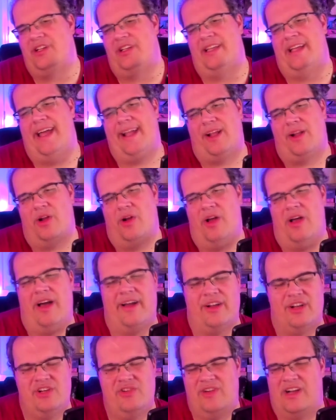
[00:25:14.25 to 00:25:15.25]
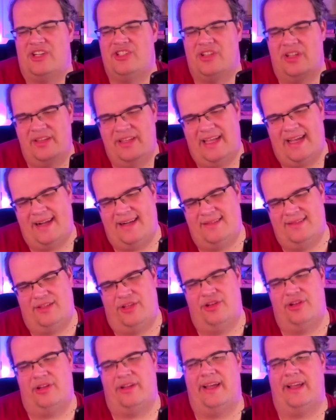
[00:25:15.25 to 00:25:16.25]
like aggression decks. You
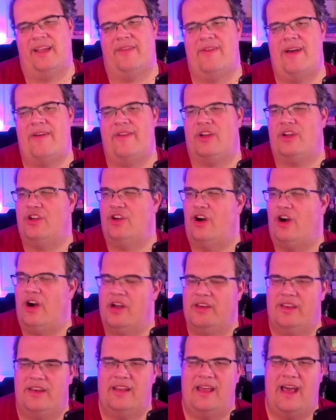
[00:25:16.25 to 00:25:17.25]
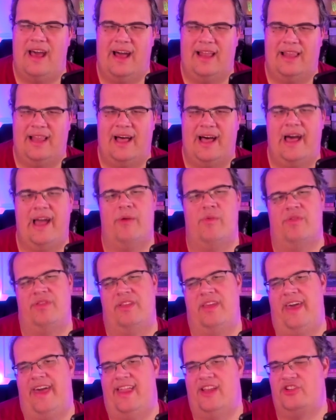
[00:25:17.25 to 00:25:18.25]
know, like if you have a Guardian ally with
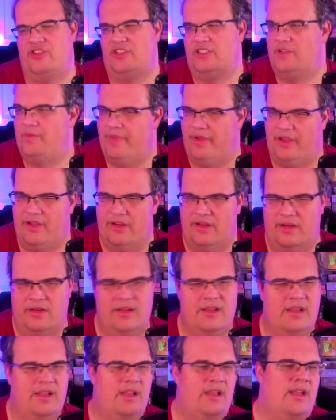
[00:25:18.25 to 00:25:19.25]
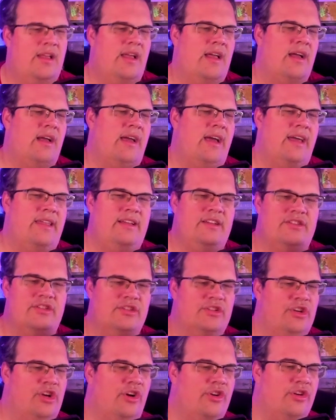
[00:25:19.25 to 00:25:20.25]
an energy spear, and he's
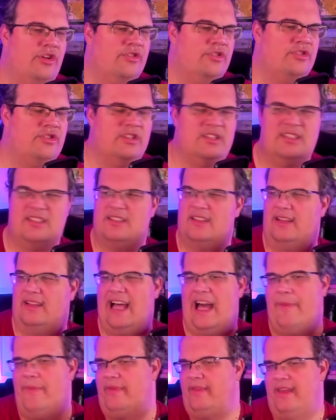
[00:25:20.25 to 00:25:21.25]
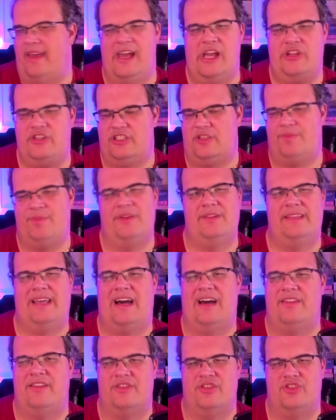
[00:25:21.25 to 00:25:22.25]
just going on, just slamming the energy spear down
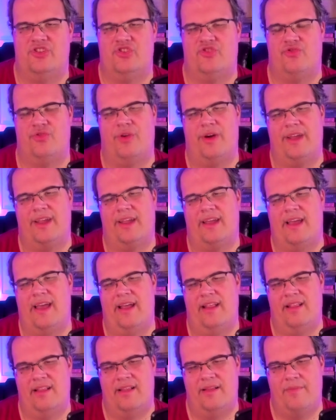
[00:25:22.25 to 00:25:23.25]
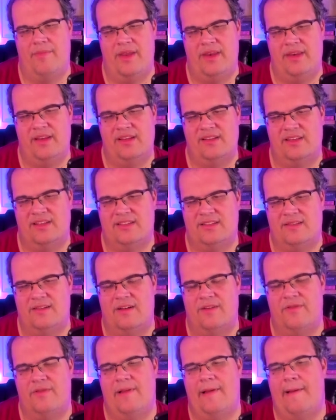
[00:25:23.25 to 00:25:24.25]
and destroying minions and
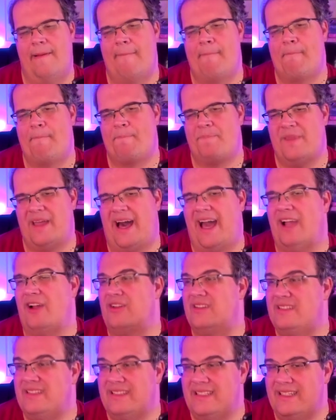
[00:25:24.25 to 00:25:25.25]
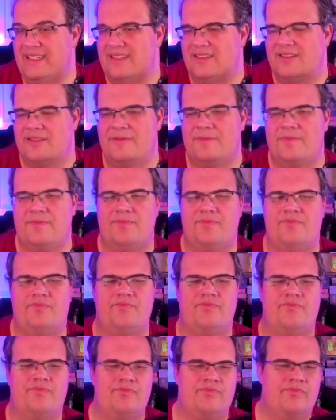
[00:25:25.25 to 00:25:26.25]
stuff. I could see it.
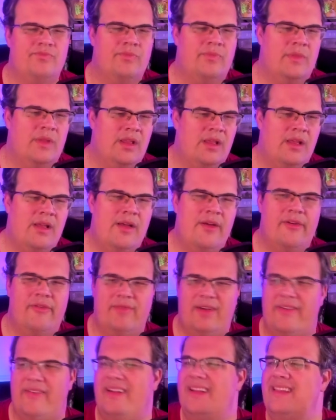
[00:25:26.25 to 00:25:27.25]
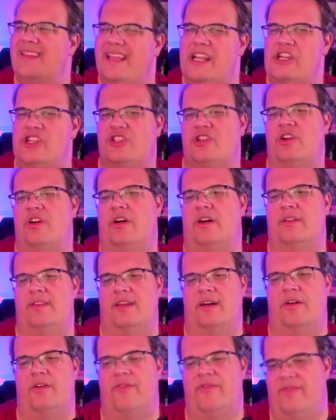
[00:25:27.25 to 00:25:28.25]
Very niche card
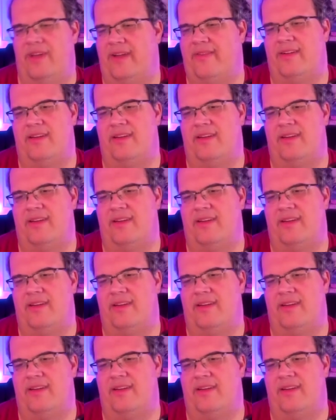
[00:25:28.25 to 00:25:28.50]
though. Very